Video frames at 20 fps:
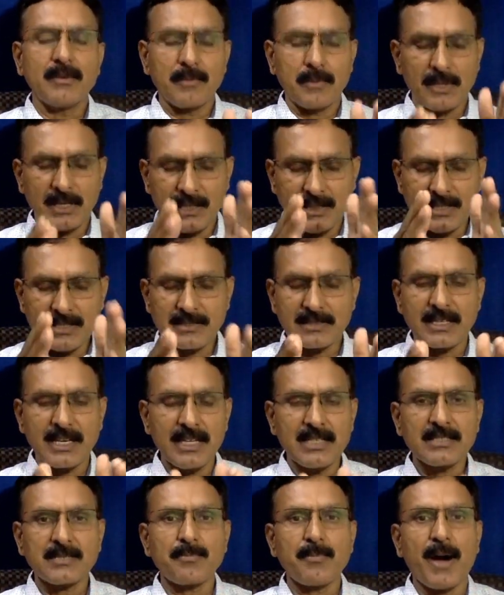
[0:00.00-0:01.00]
in this
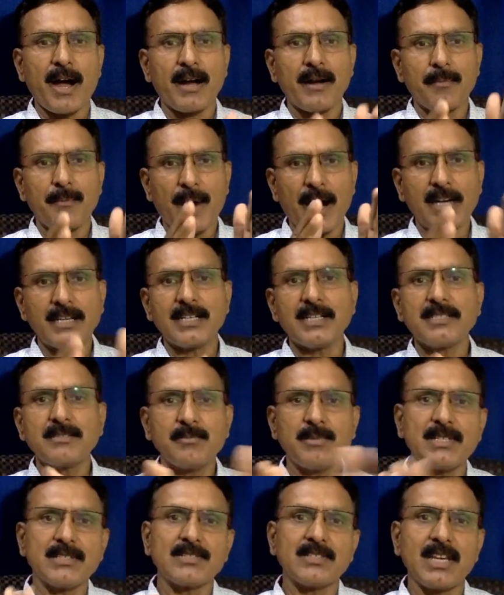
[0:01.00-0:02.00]
case parties
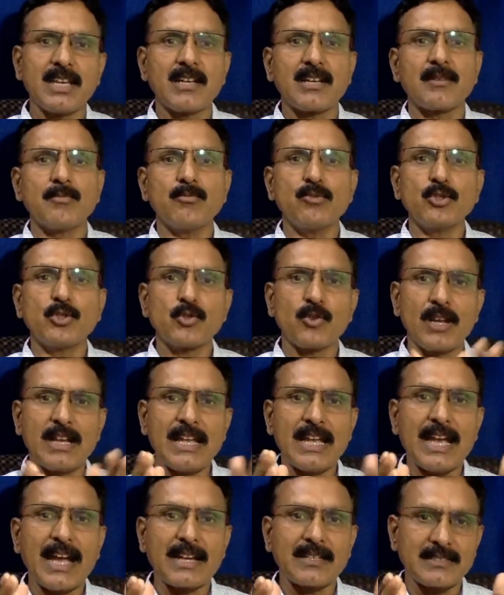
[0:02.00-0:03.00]
may seek
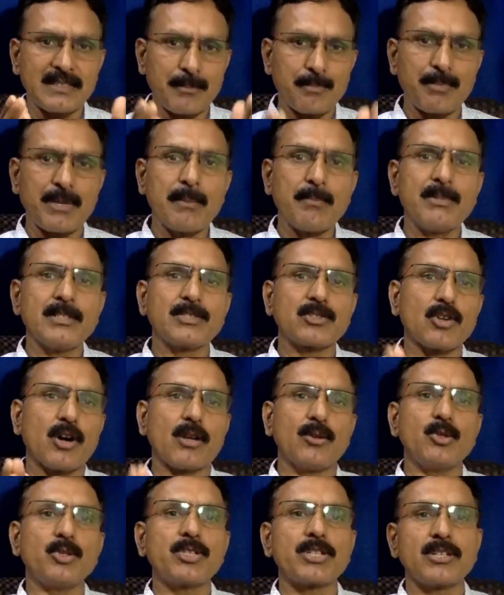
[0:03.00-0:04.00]
mutually acceptable
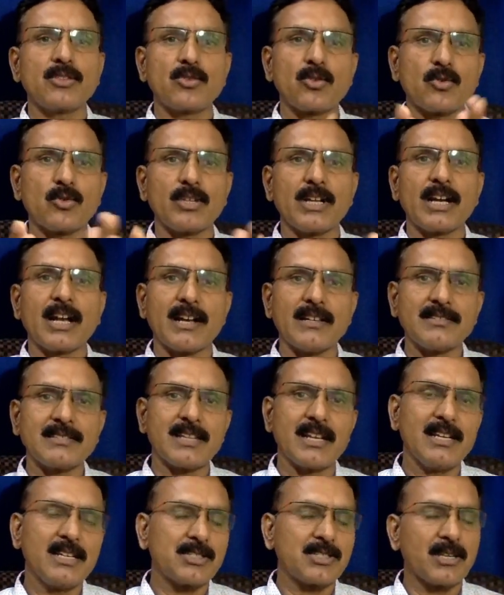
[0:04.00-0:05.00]
solution through the
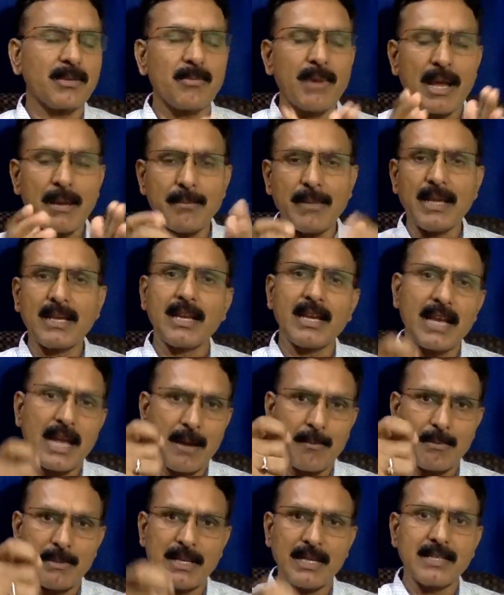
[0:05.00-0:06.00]
conciliation by making
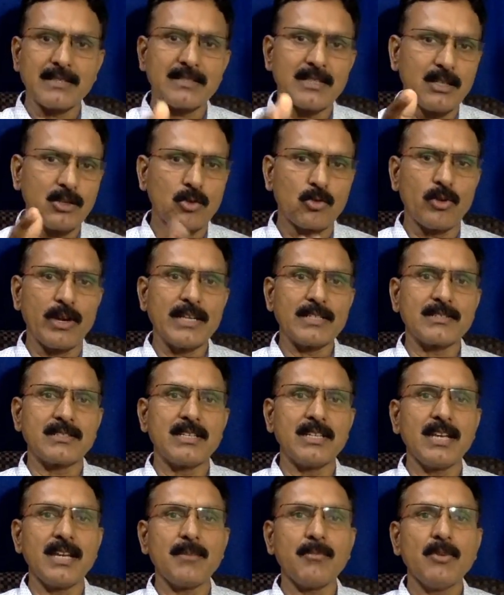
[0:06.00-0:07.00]
application to
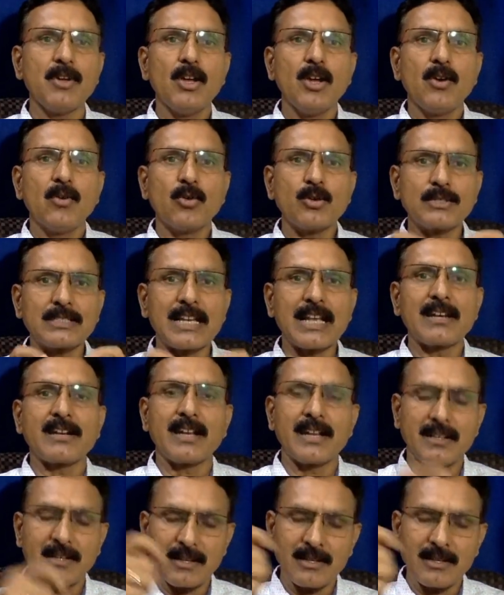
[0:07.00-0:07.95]
SDM, who shall refer